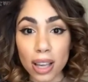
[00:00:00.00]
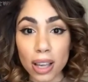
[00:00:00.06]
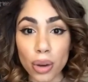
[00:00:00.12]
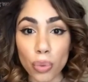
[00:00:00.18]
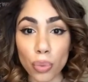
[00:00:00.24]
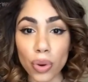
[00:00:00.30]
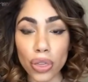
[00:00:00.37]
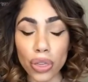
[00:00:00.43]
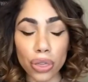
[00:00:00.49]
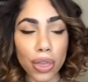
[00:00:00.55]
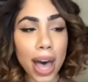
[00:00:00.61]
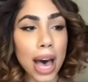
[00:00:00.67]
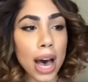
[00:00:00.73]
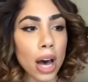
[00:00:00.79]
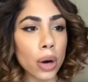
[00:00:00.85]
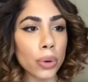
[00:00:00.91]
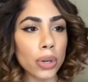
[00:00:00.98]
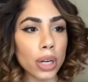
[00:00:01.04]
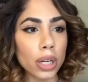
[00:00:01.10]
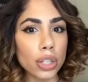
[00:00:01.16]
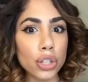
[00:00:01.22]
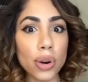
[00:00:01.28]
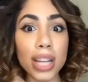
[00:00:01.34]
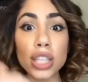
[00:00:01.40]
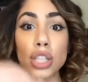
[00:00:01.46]
without
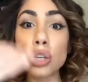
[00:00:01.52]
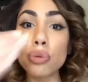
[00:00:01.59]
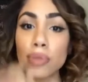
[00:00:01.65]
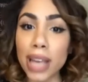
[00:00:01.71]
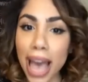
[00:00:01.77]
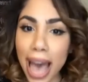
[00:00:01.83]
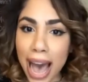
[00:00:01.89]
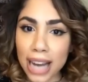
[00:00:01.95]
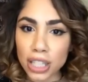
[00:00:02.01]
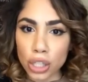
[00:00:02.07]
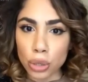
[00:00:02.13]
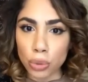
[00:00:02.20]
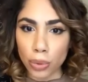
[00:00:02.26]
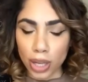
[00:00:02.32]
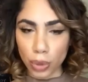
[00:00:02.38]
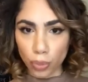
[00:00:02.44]
trying to react to it,